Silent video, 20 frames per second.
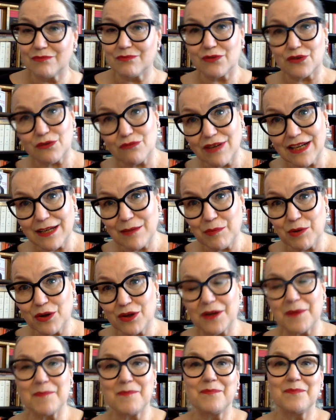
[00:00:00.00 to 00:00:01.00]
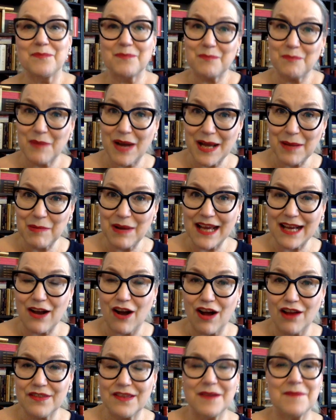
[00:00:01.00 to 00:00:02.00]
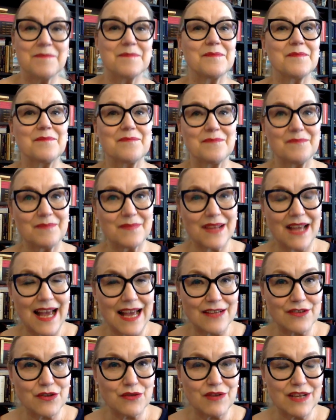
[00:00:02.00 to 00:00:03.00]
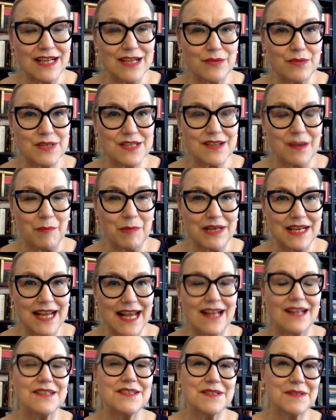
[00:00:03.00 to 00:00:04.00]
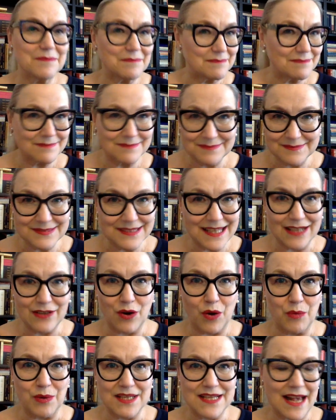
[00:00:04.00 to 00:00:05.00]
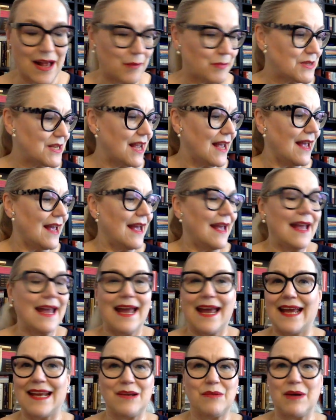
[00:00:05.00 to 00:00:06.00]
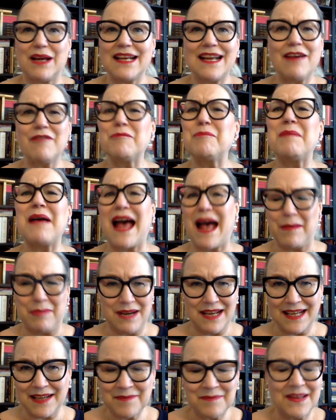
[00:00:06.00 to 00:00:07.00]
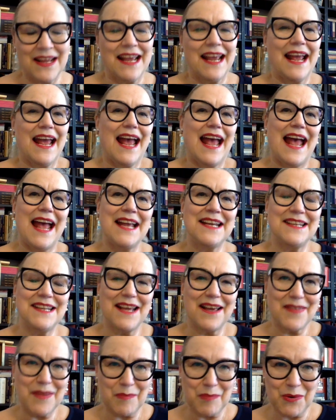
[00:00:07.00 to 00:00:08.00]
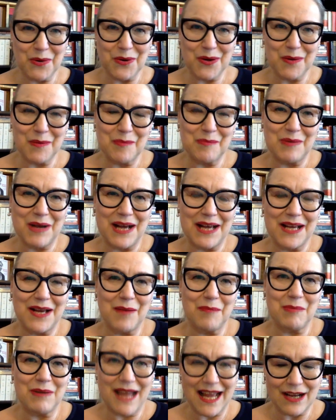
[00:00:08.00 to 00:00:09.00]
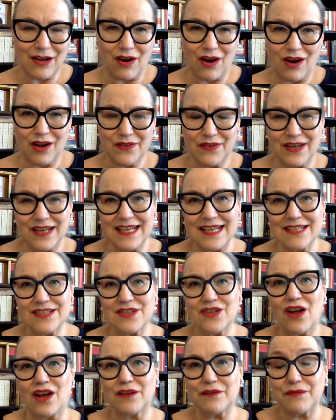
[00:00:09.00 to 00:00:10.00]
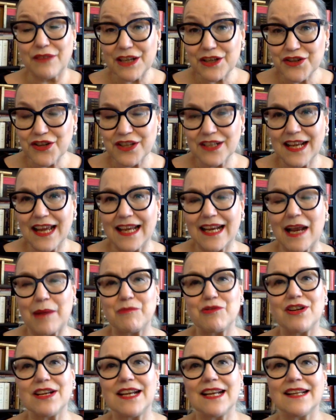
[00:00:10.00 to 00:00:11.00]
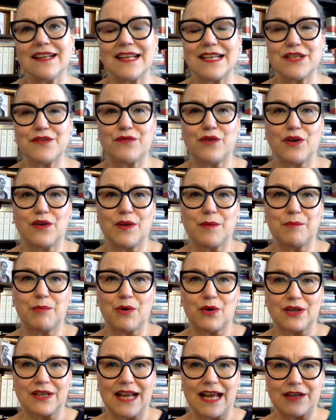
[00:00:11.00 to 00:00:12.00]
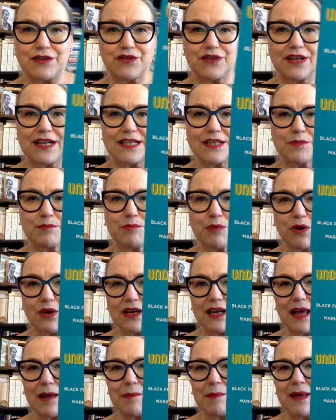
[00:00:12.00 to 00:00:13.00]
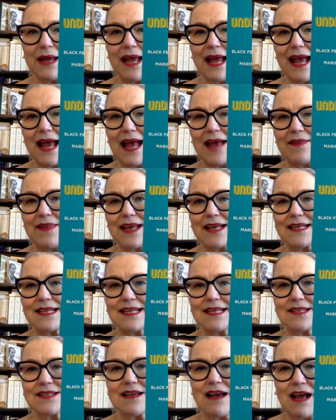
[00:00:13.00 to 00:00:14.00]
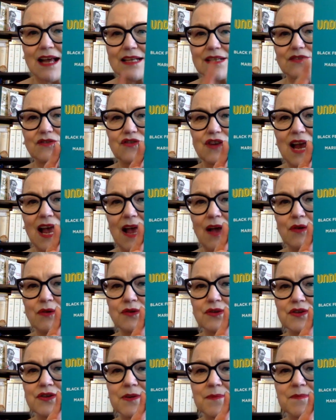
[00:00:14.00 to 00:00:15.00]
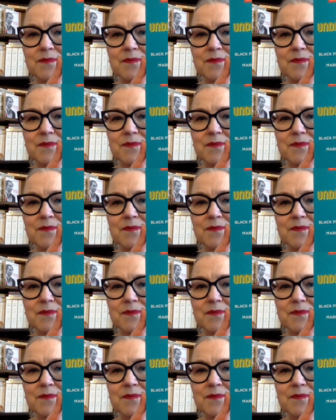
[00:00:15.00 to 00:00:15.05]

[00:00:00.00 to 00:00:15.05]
to read a book by a black author and to read it with somebody else, that always helps. Anyway, enough babbling. And the other book by a black author is nonfiction, and I'm reading this for the Book Naturalist Book Club, and that is Undrowned.